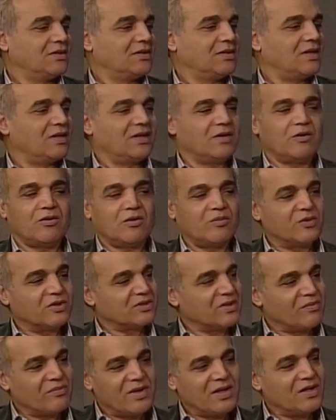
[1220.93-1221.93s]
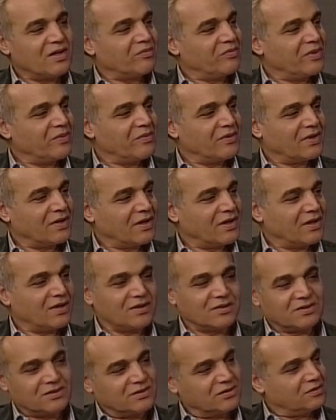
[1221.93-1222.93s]
and almost a million people
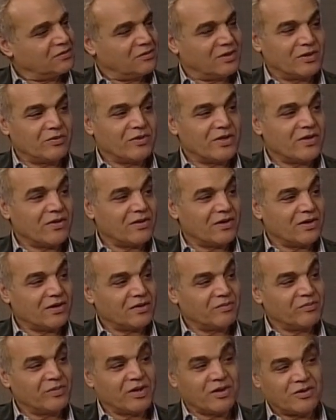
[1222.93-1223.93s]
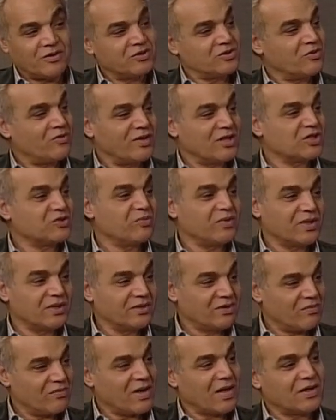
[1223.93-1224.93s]
killed one way or another because you want to
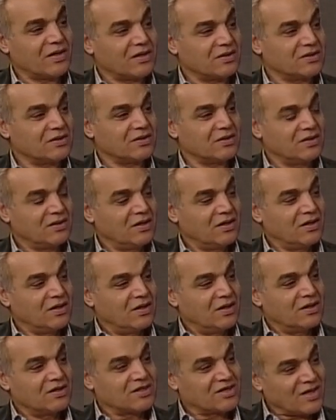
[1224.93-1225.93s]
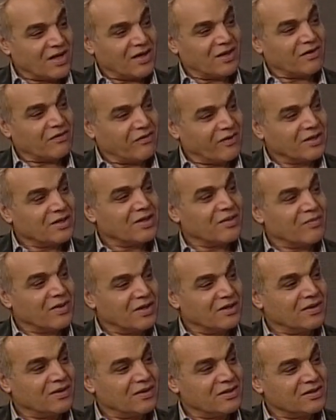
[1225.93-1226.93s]
spread democracy. Mm.
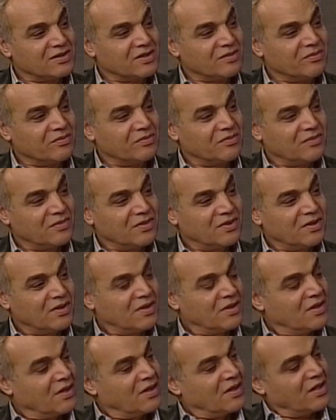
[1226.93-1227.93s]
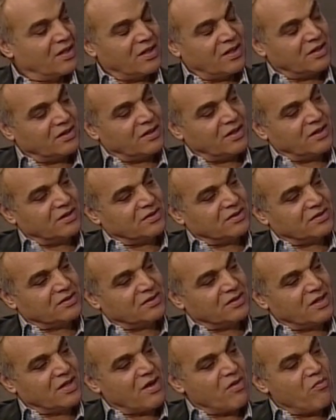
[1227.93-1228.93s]
fundamentalism, it,
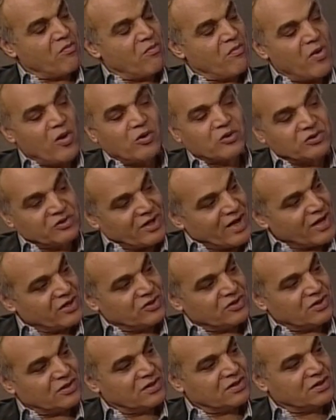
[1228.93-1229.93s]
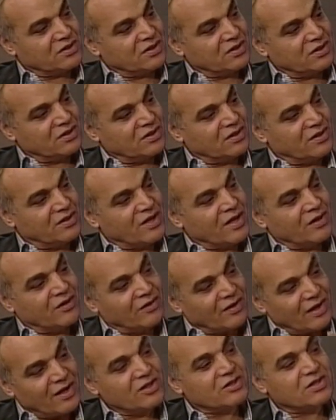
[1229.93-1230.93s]
it's more dangerous
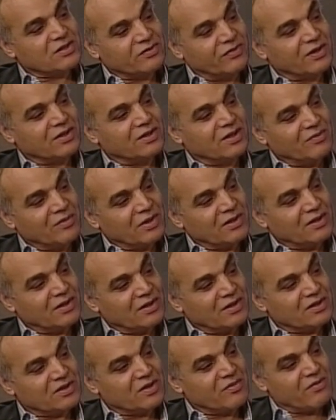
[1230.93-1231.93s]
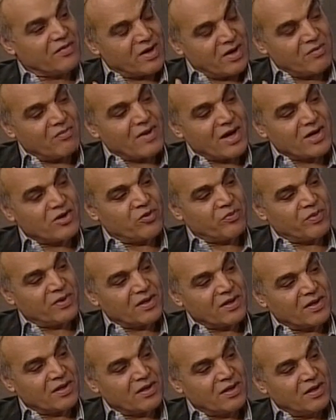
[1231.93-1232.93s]
than religious fundamentalism, in my
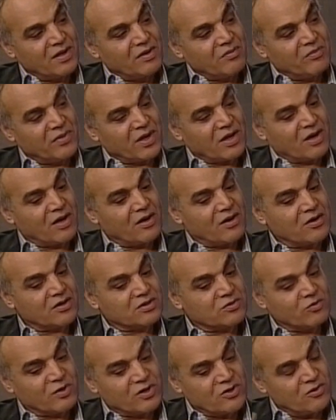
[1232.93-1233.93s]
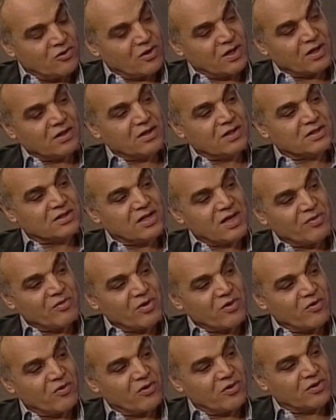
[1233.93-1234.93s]
opinion. Mm-hmm. Because when you look at the
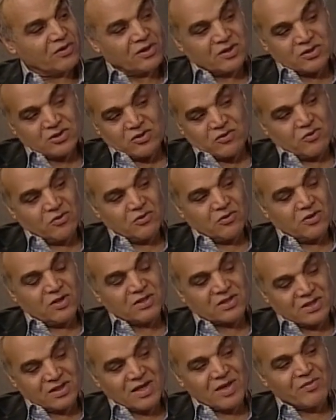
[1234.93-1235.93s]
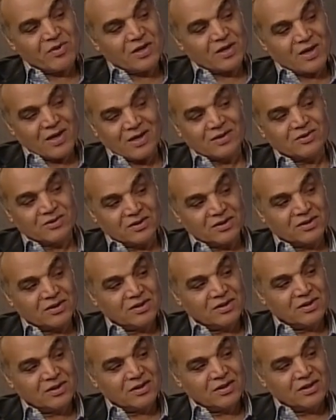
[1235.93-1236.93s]
Islamic world, there is no Islamic country.
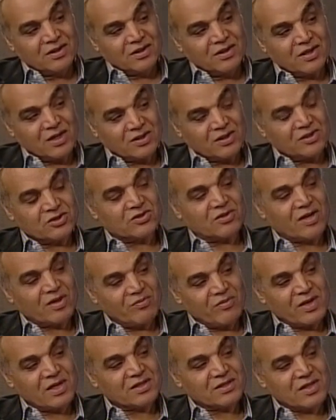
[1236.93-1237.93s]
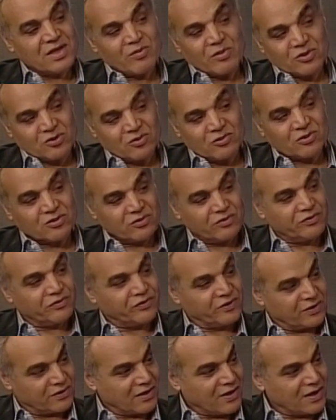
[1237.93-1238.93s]
Mm-hmm. That is run by Islamic short of
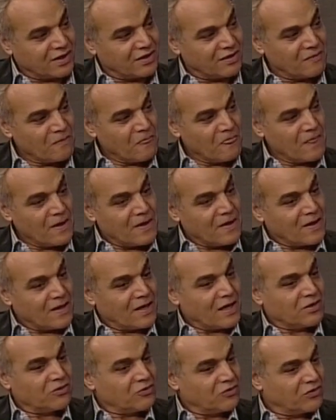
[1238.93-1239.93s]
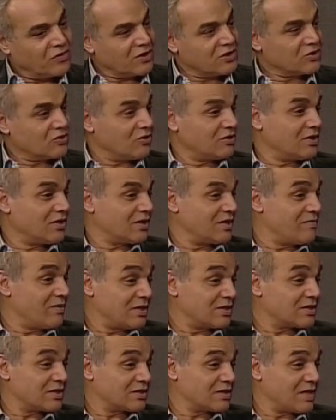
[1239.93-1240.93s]
Iran, mm-hmm. and I don't think Saudi
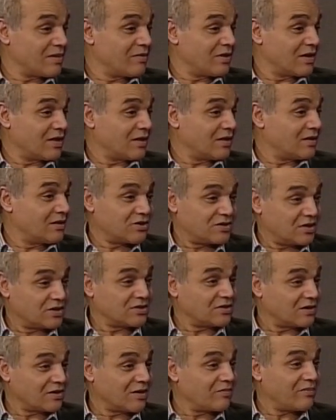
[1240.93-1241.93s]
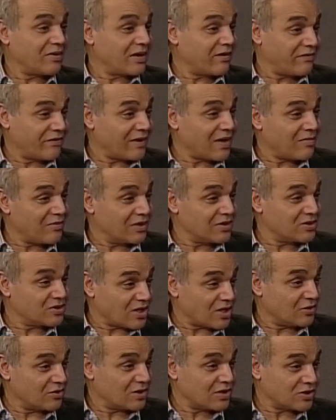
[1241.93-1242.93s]
Arabia is Islamic country. It's just mm-hmm. run by a family,
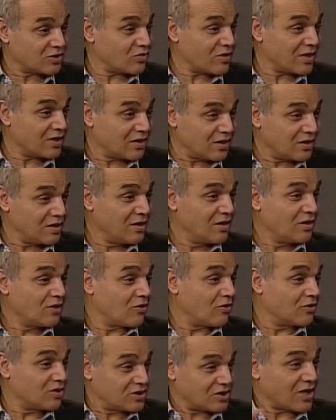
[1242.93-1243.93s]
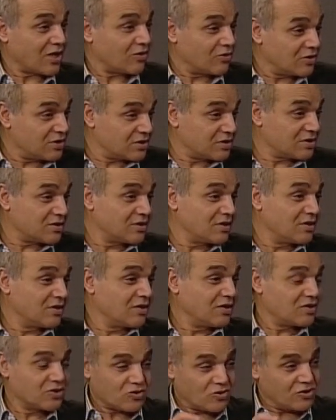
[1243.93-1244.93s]
Saudi. Mm-hmm. That's why they call it Saudis,
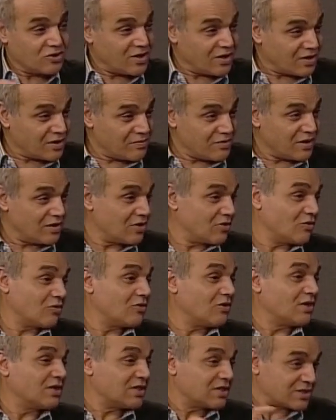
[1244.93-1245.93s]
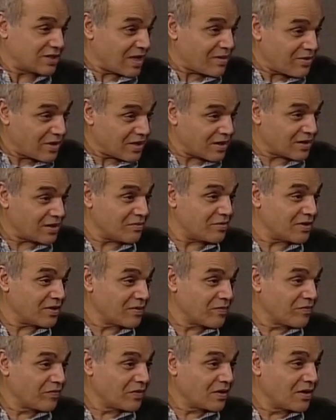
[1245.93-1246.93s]
yeah. Saudi Arabia. They don't yes. call it Islamic Arabia,
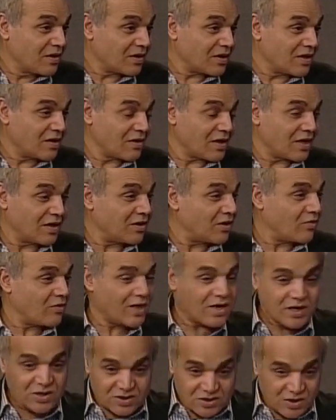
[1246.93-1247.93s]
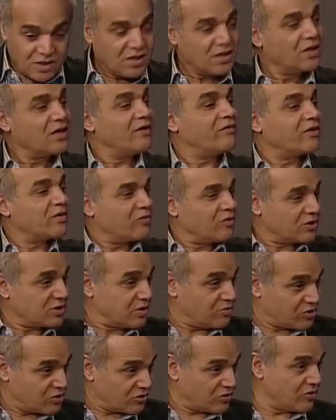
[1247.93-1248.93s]
yes. right? Otherwise, every
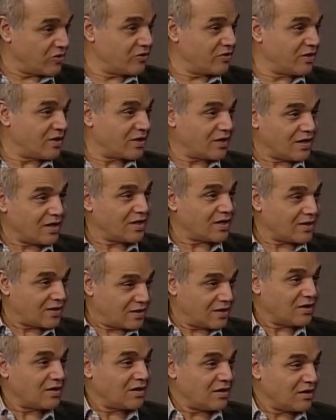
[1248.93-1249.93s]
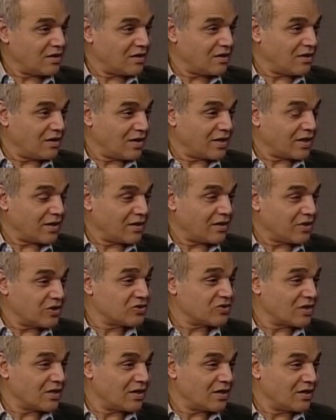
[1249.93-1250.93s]
Muslim should go there, like uh, like uh,
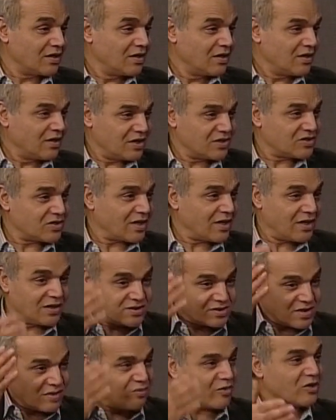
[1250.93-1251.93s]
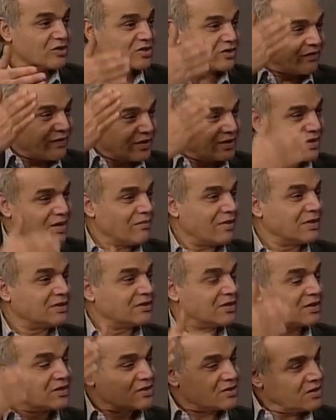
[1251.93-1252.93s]
Israel. Israel is the most
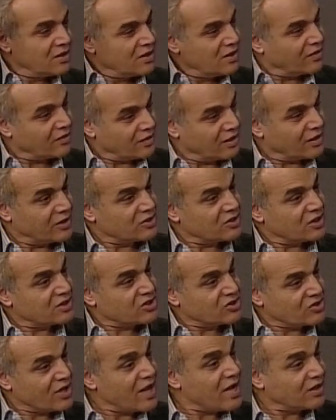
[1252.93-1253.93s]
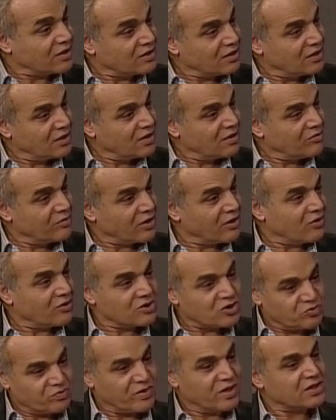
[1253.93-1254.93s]
fundamentalist religious state mm-hmm.
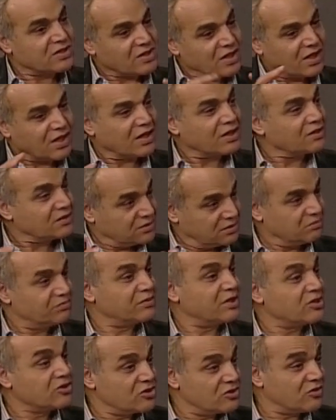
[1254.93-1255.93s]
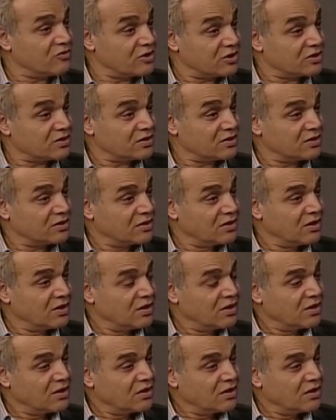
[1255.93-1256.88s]
because it's based on being Jewish. Yes.